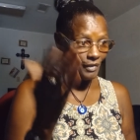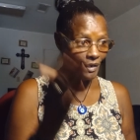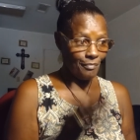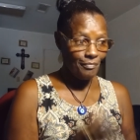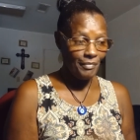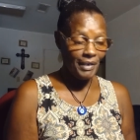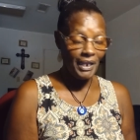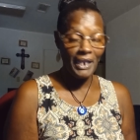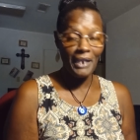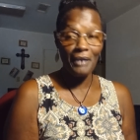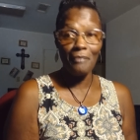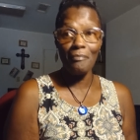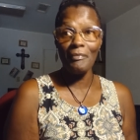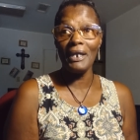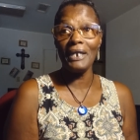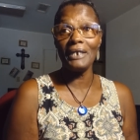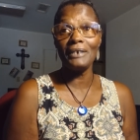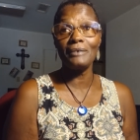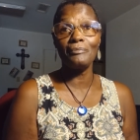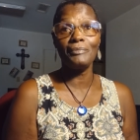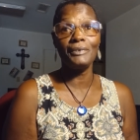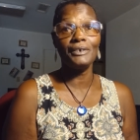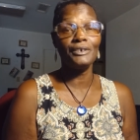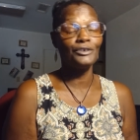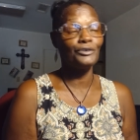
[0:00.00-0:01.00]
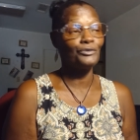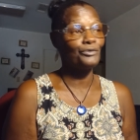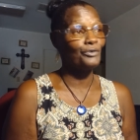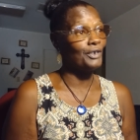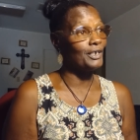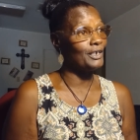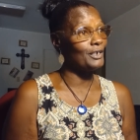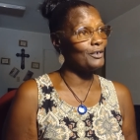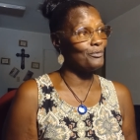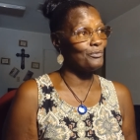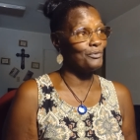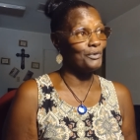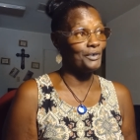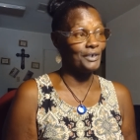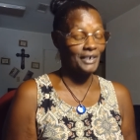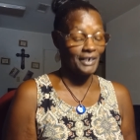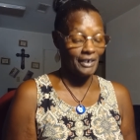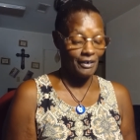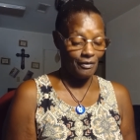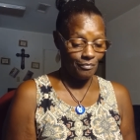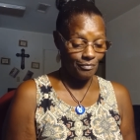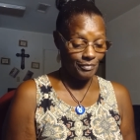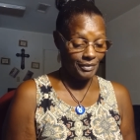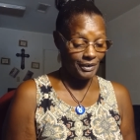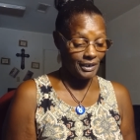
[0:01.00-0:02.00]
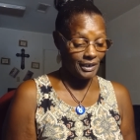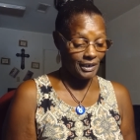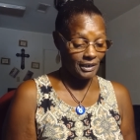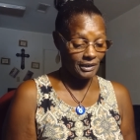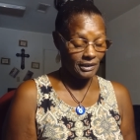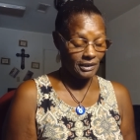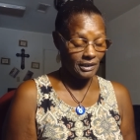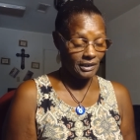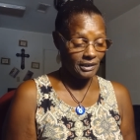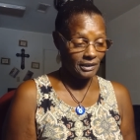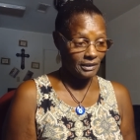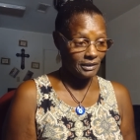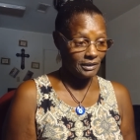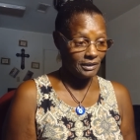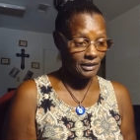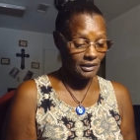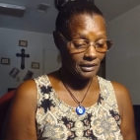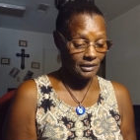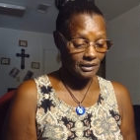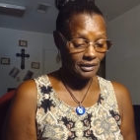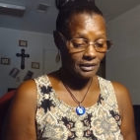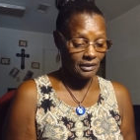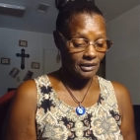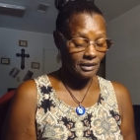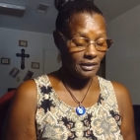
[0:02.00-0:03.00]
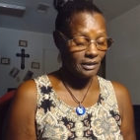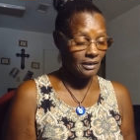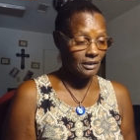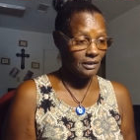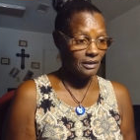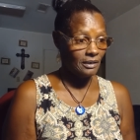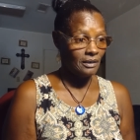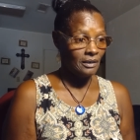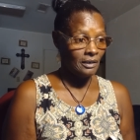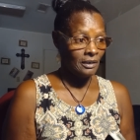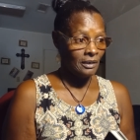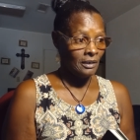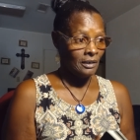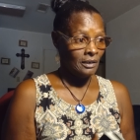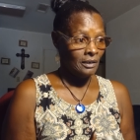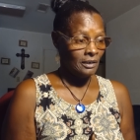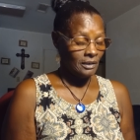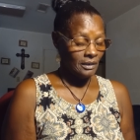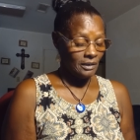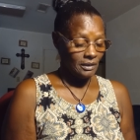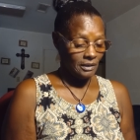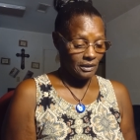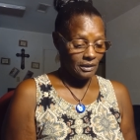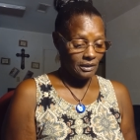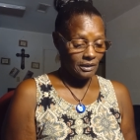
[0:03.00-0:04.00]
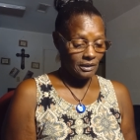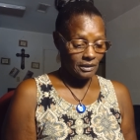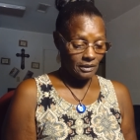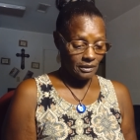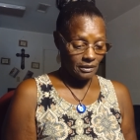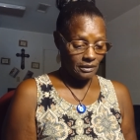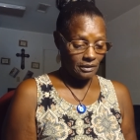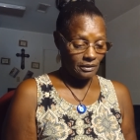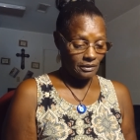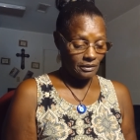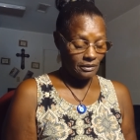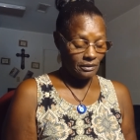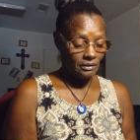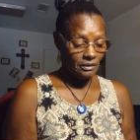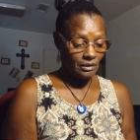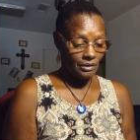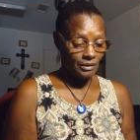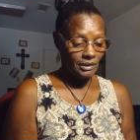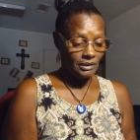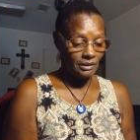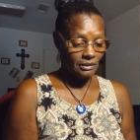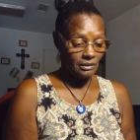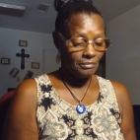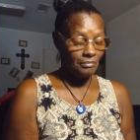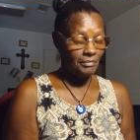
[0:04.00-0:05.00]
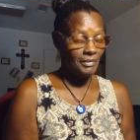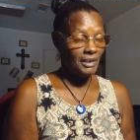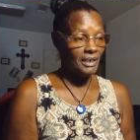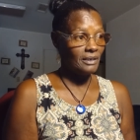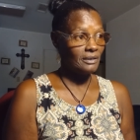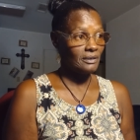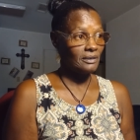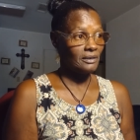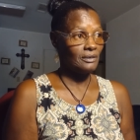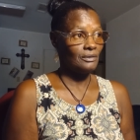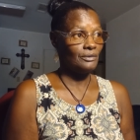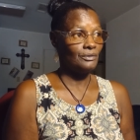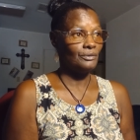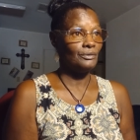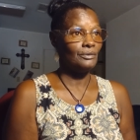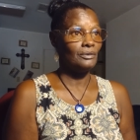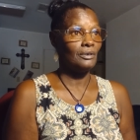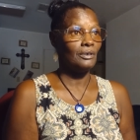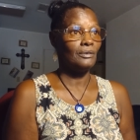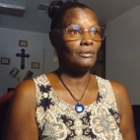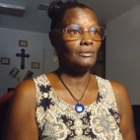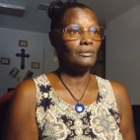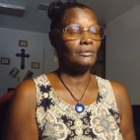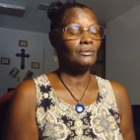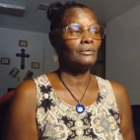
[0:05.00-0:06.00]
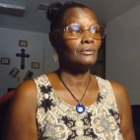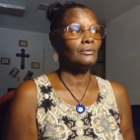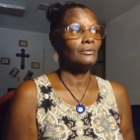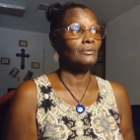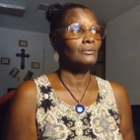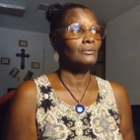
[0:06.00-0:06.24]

Man might have been drunk or whatever, but it's it's it's a uh, you know it's a mess, and you know.